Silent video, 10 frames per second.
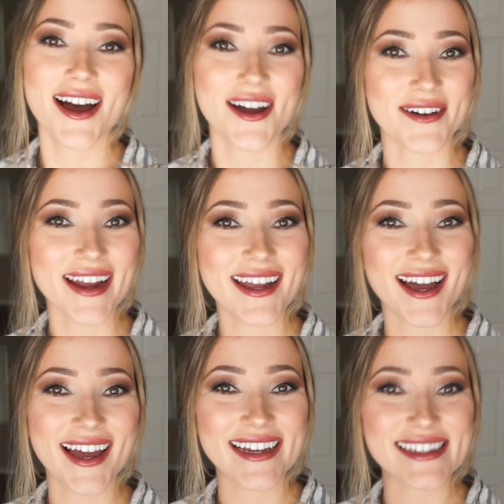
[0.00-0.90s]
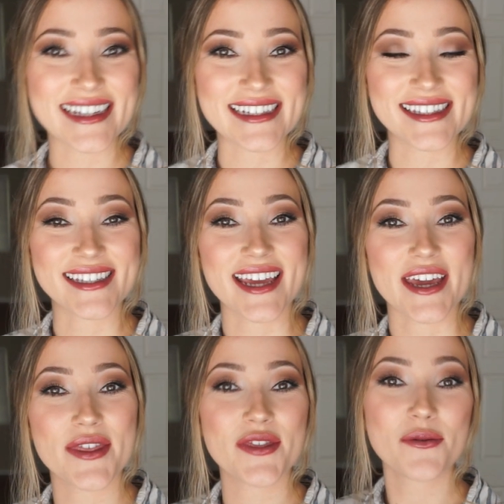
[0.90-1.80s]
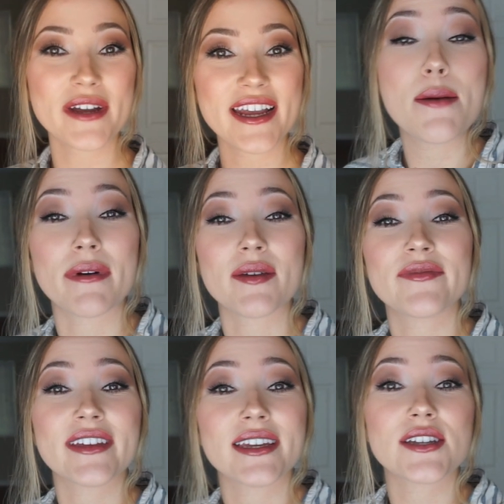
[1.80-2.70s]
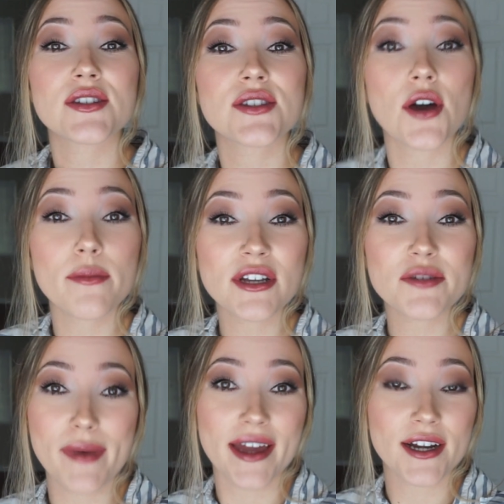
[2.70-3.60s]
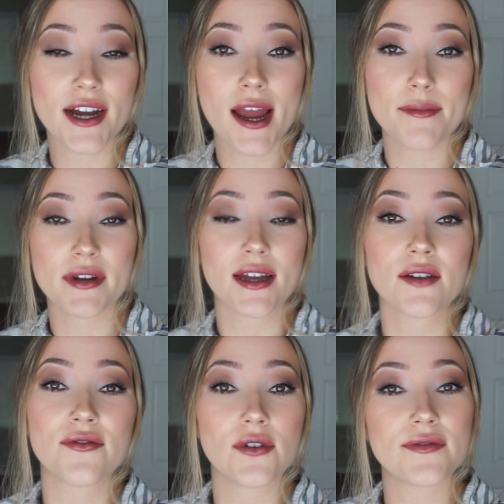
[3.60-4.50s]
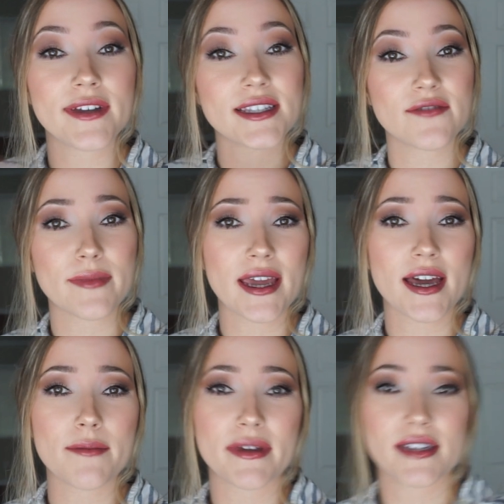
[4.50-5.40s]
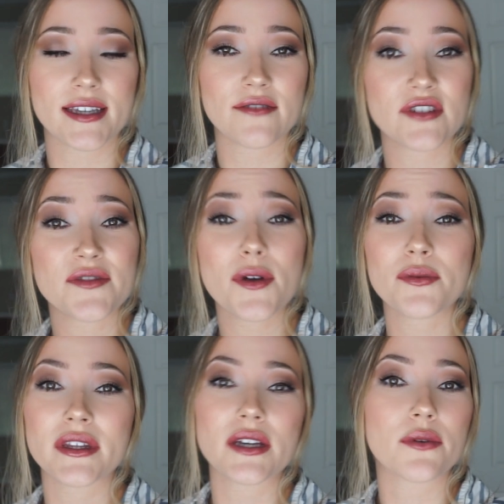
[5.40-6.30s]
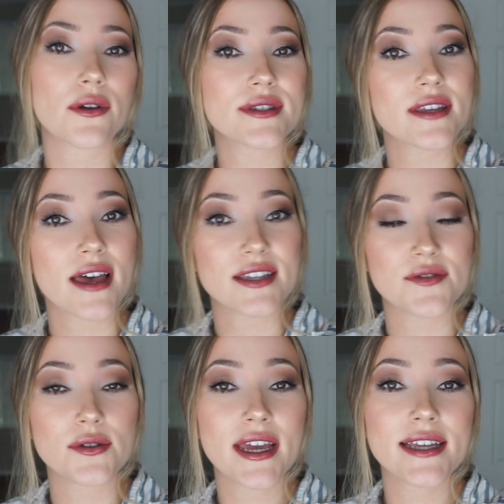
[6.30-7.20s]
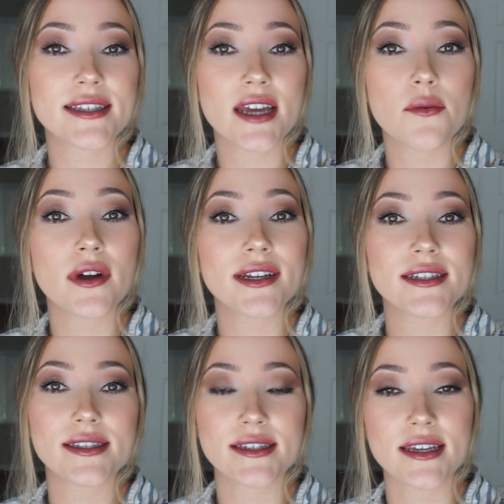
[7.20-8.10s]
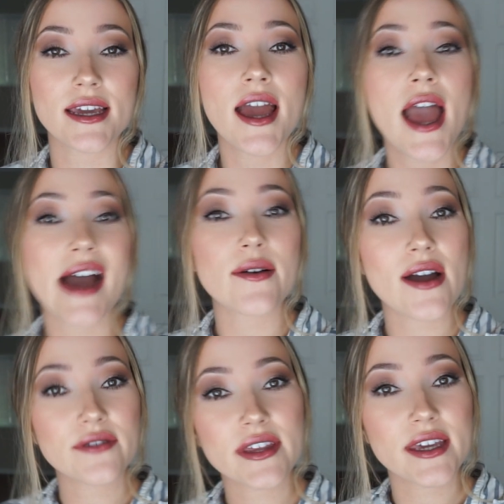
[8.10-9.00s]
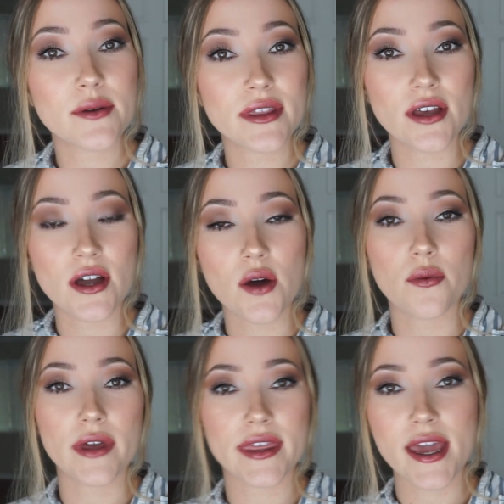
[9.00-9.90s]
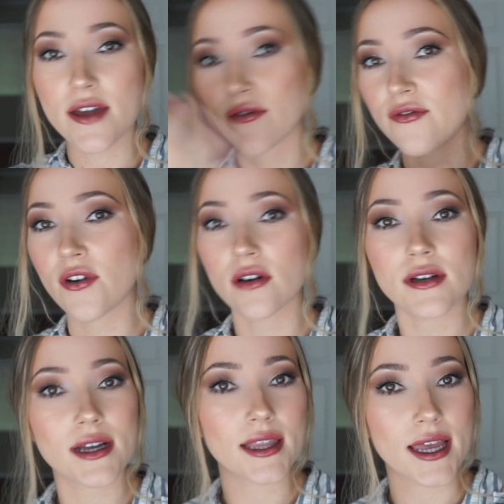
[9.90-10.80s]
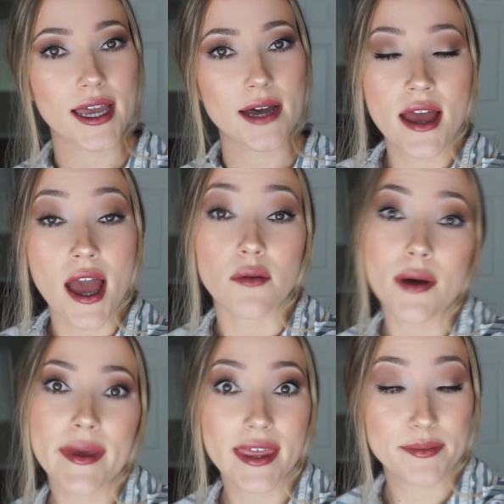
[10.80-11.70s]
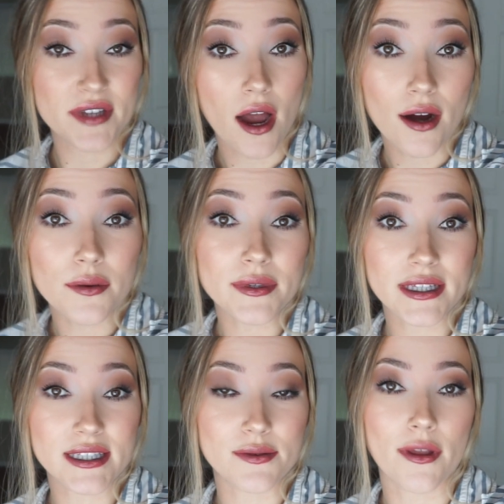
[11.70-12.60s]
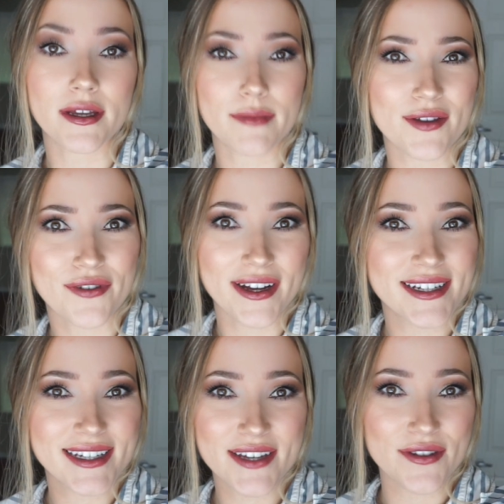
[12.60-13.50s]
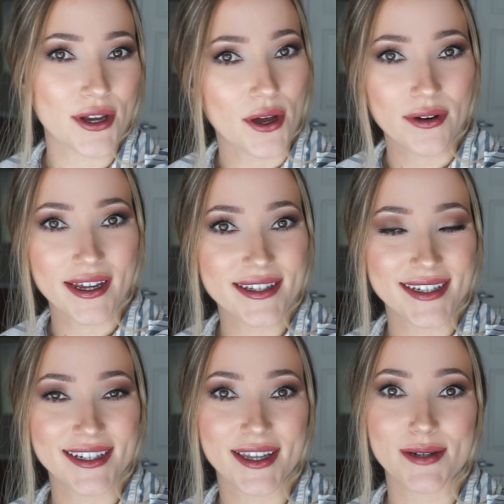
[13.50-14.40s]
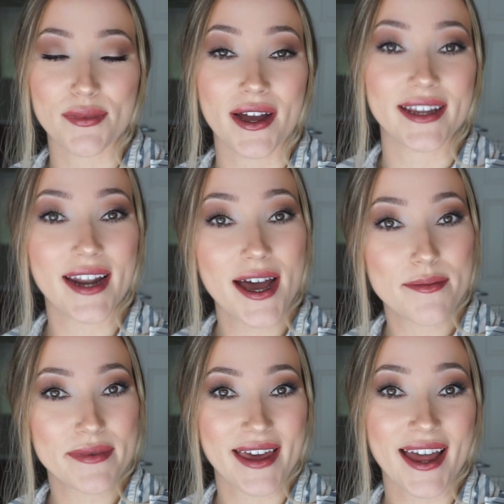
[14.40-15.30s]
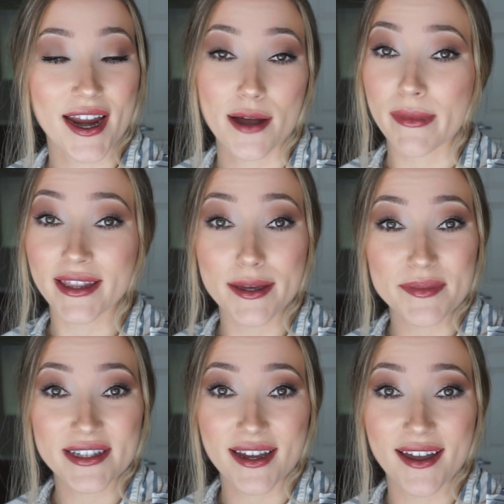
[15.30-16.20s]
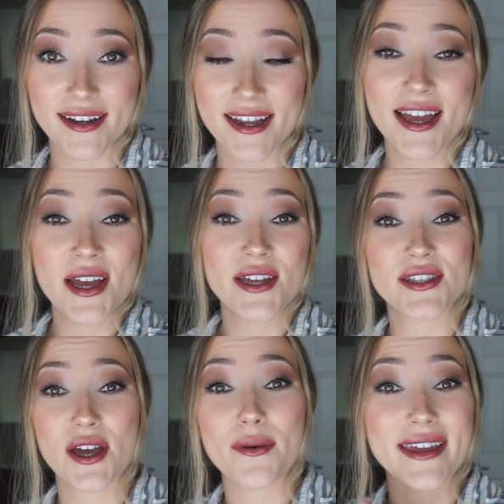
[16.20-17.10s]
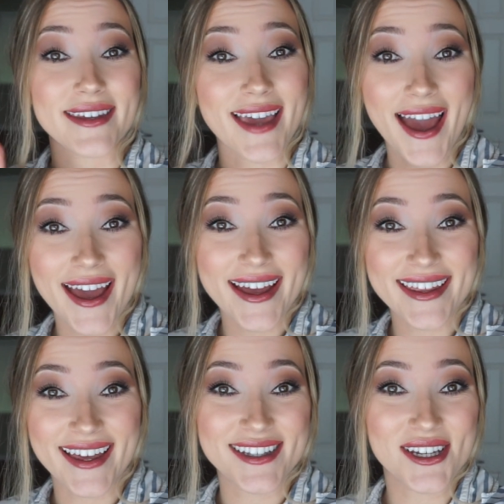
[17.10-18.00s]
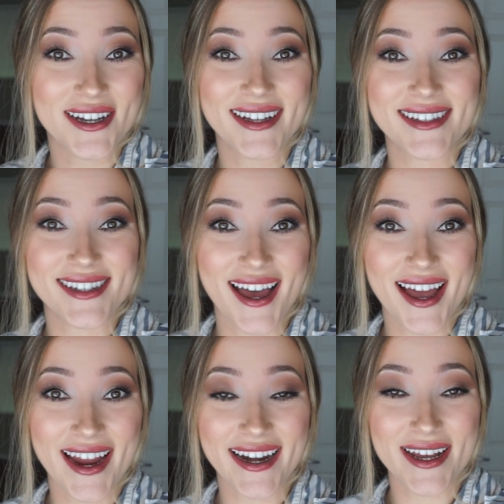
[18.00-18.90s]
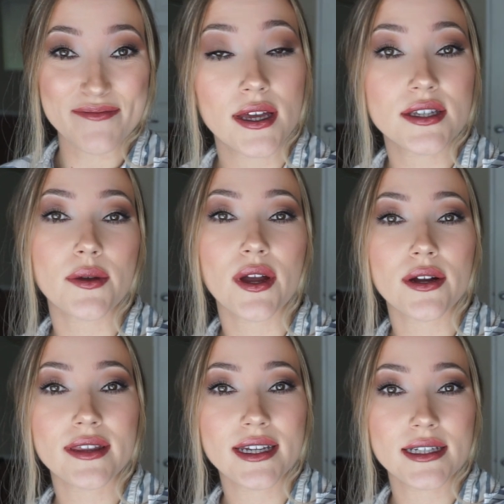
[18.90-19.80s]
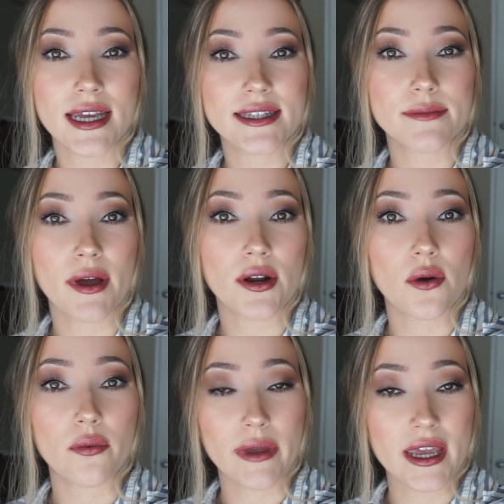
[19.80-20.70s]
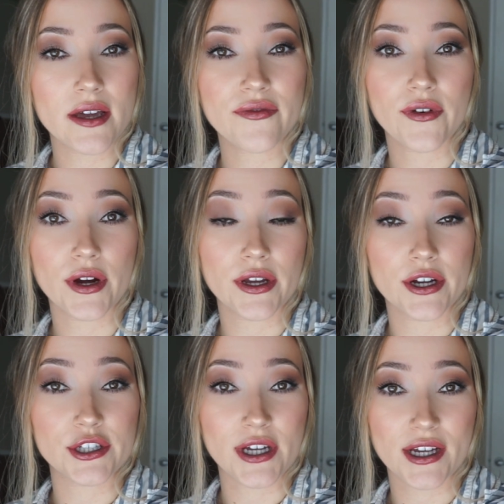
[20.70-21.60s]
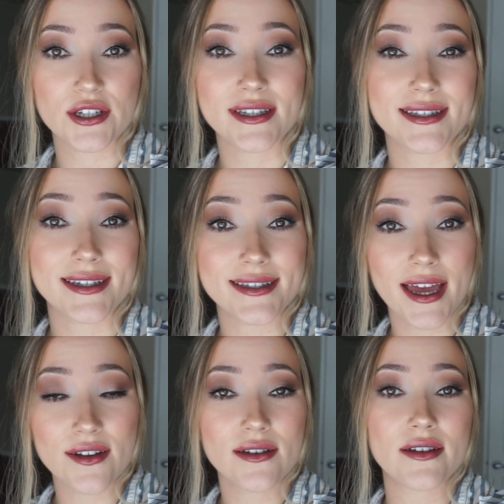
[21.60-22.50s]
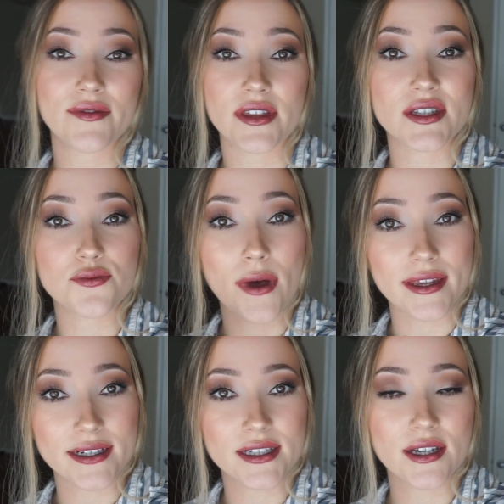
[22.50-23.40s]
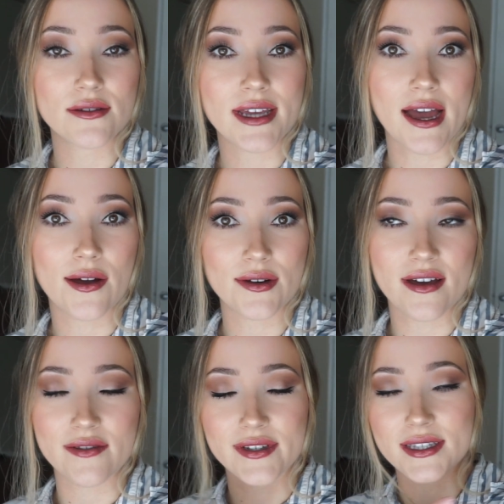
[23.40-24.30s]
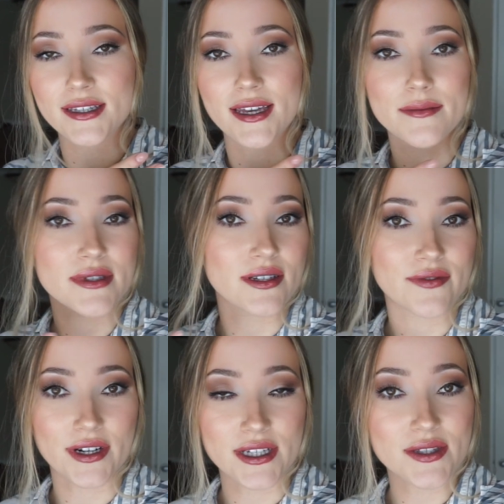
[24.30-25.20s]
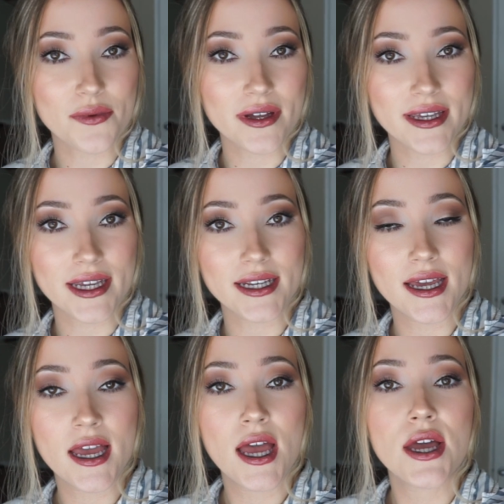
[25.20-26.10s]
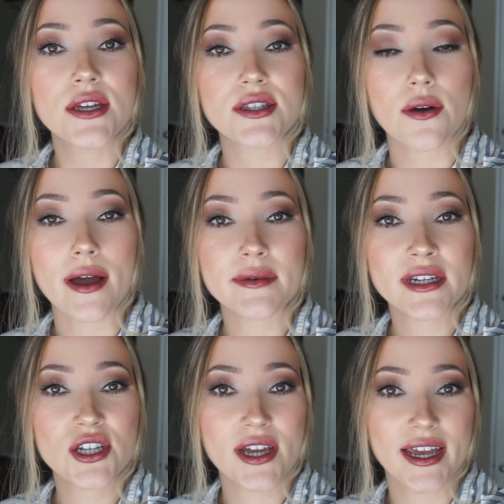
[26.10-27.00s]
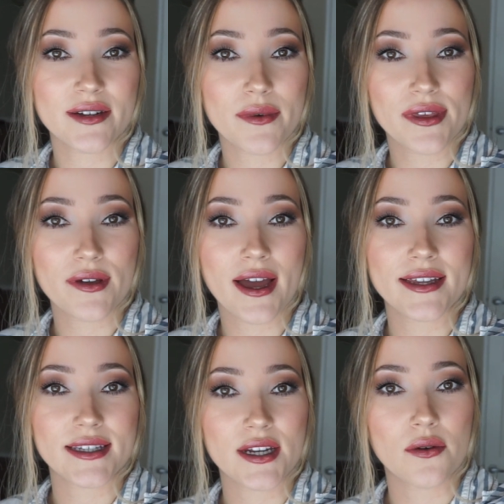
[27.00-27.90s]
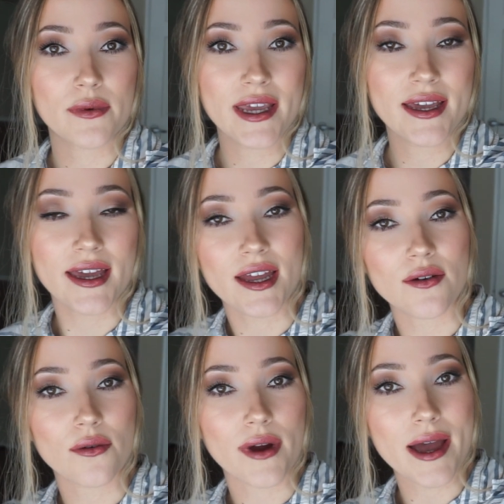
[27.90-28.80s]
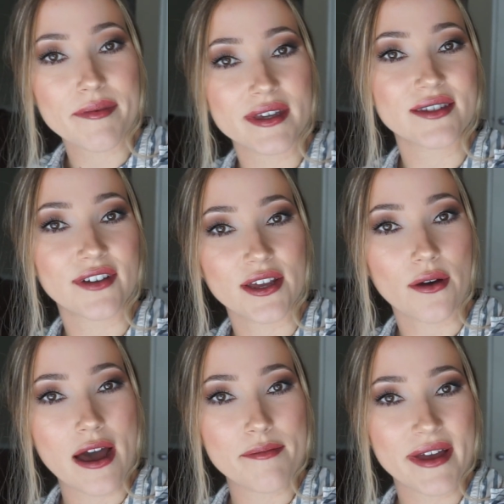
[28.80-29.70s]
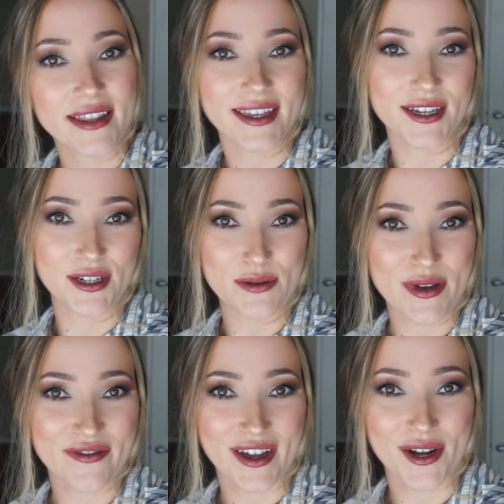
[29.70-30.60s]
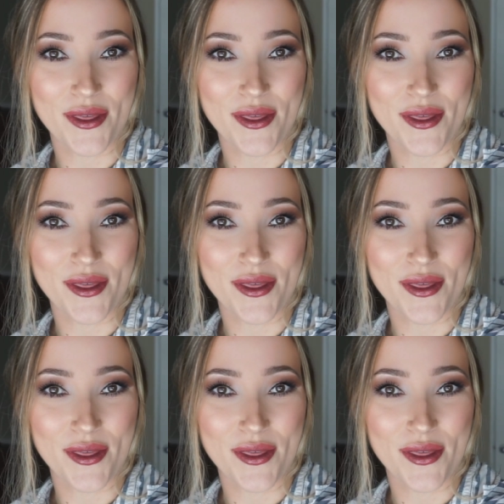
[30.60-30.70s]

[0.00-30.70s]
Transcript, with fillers: All right guys, it's day 3, but I'm feeling so much better. I put on a full face of makeup because I've just felt really gross the last few days and I wanted to see how everything would look with a full glam. And while my lips are really swollen, my friend didn't even notice until I brought it up that I got my lips done. So yay, that's a good sign. So I heard that it takes about a week for your injections to settle and for the swelling to go down. Obviously, I'm still very swollen. So I'm gonna check in with you guys in a week and wrap this video up and let you know my final